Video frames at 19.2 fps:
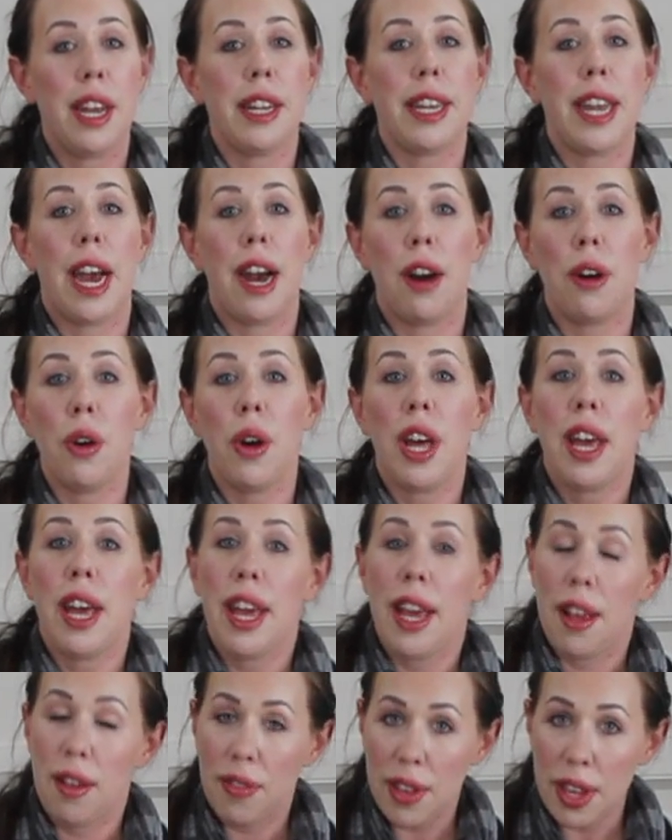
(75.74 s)
Now,
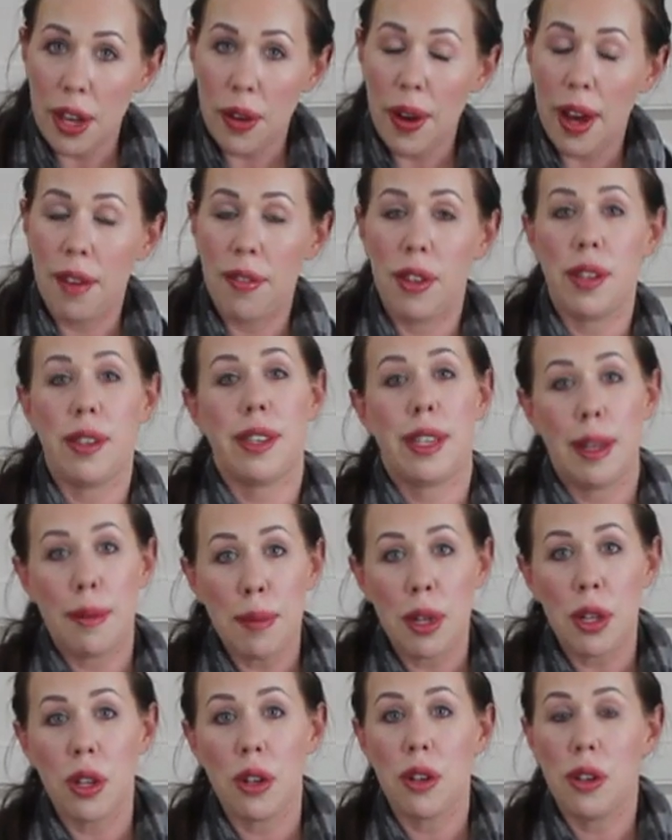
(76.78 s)
if you have a
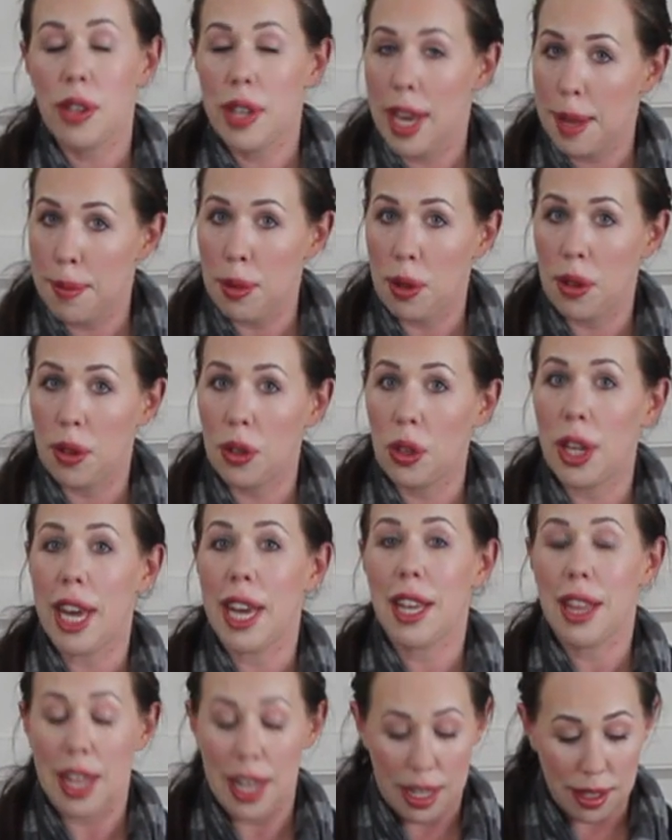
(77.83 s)
similar table
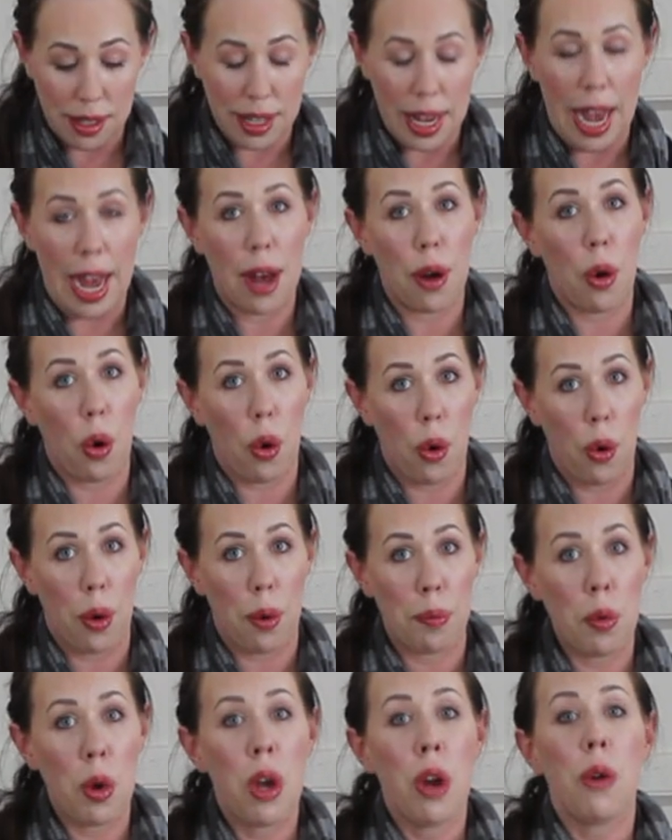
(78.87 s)
like this at
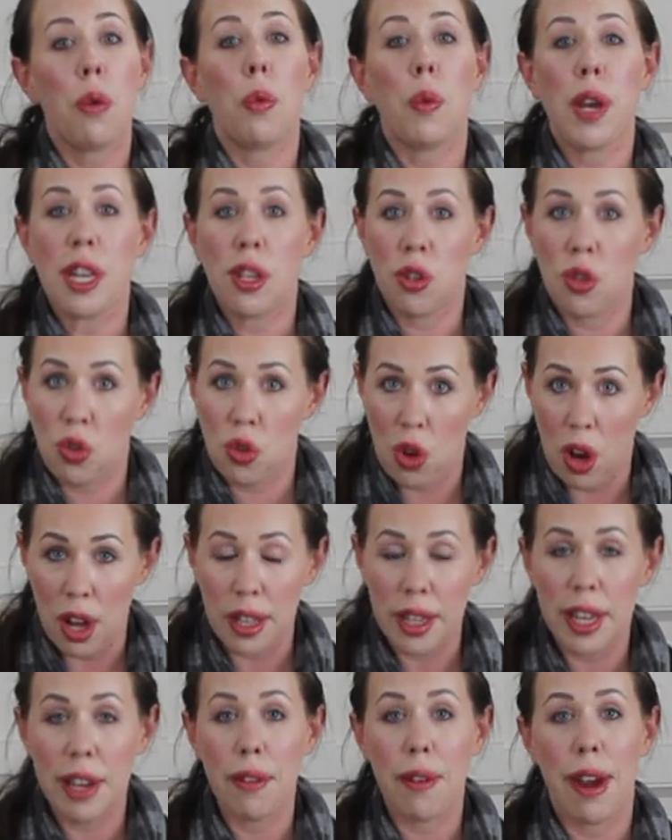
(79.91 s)
home, we
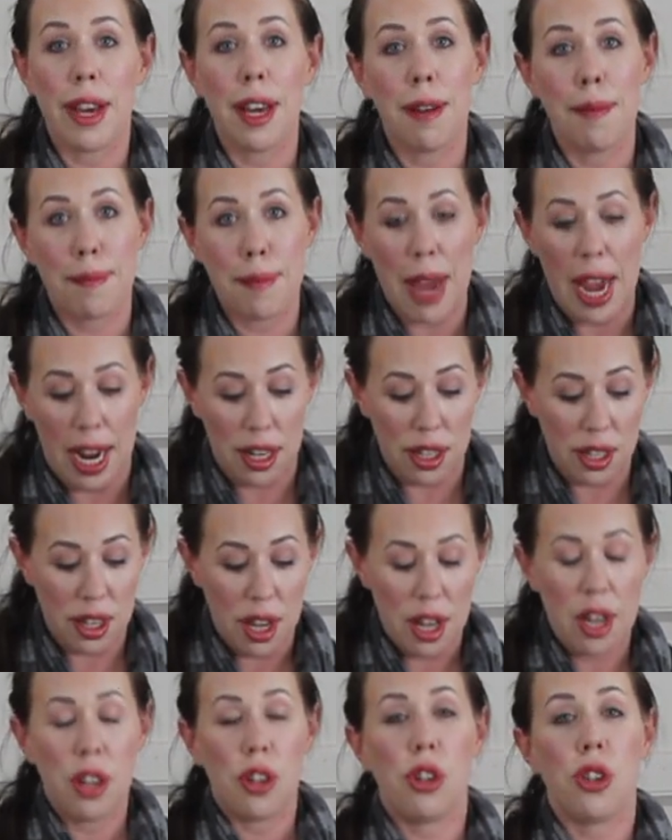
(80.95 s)
strongly recommend
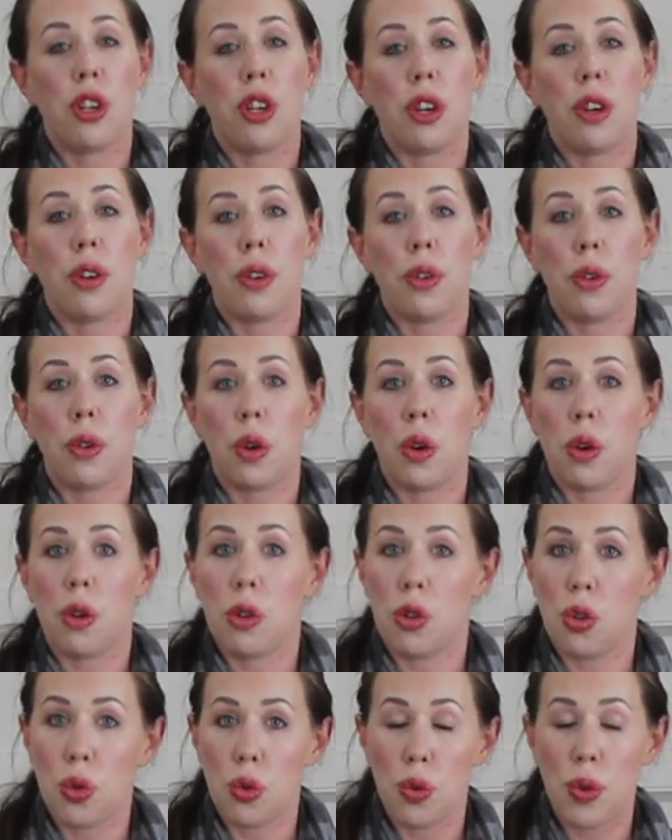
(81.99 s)
to
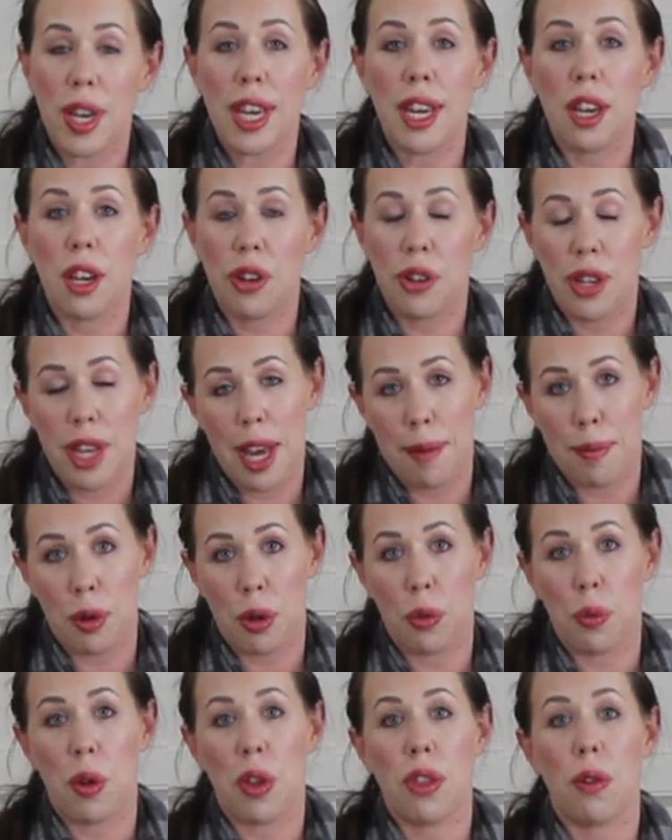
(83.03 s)
treat your
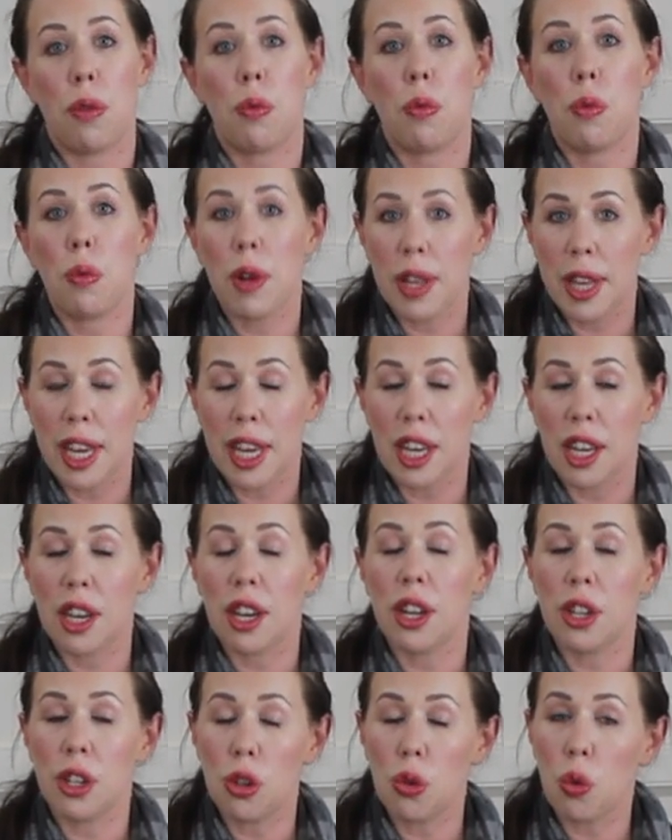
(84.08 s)
table with a really
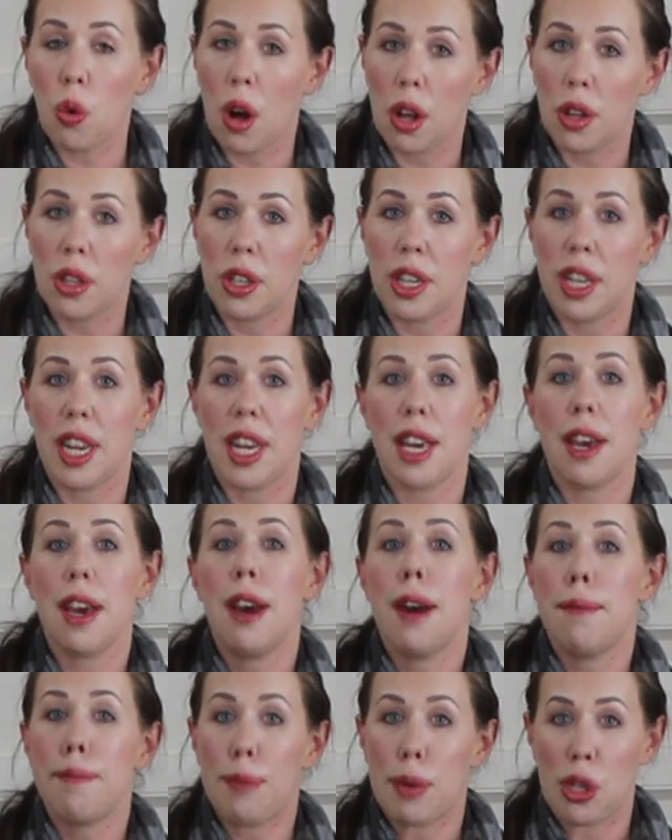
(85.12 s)
good quality
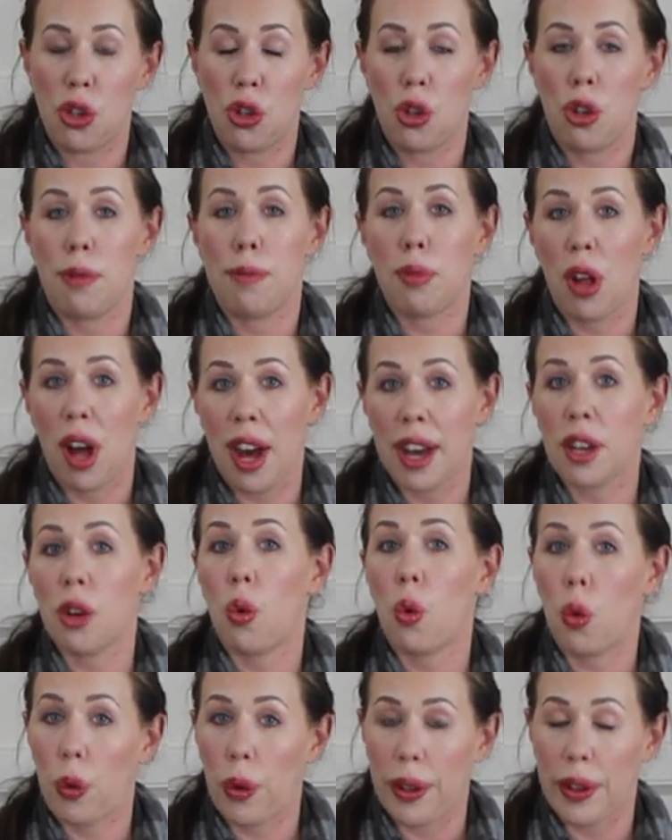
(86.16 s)
Butcher Block
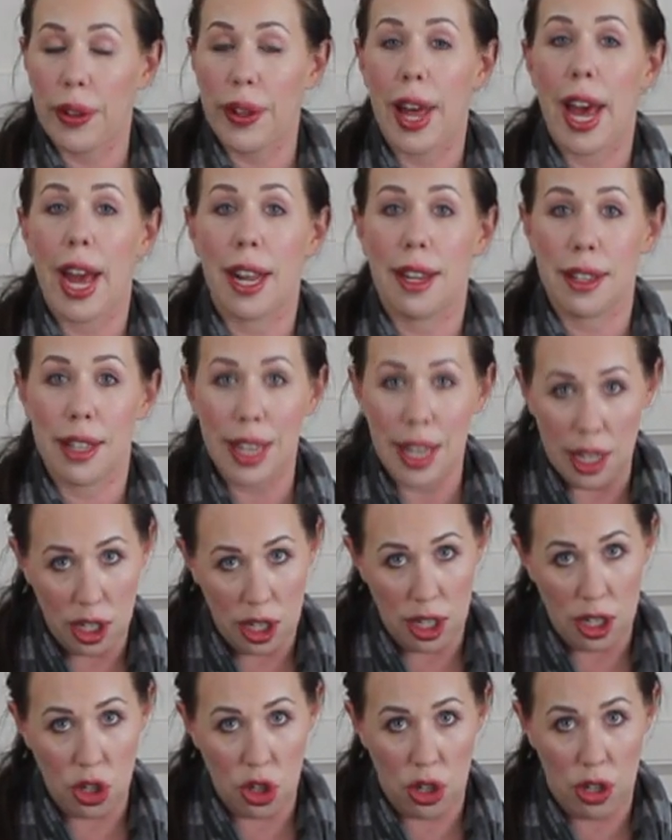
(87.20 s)
Oil and
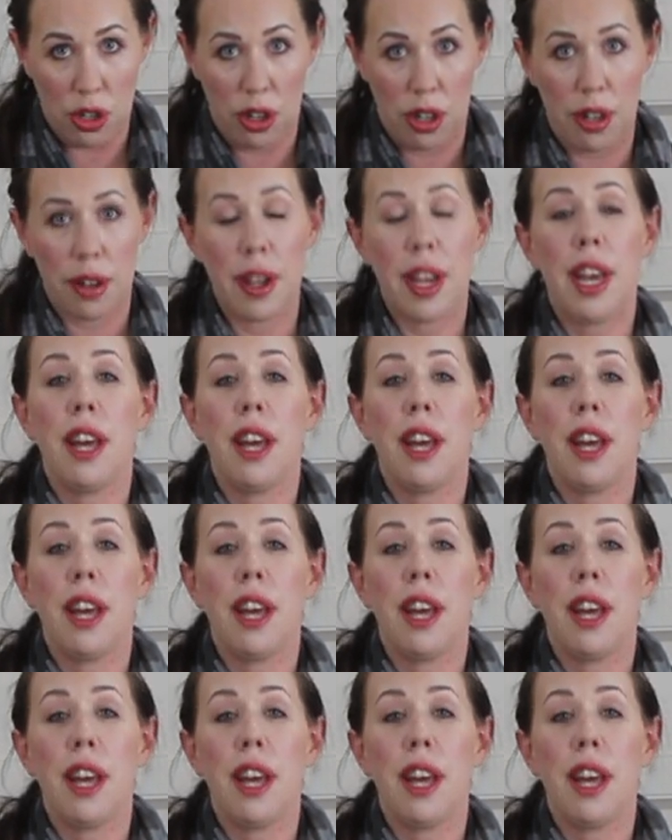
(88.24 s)
Conditioner.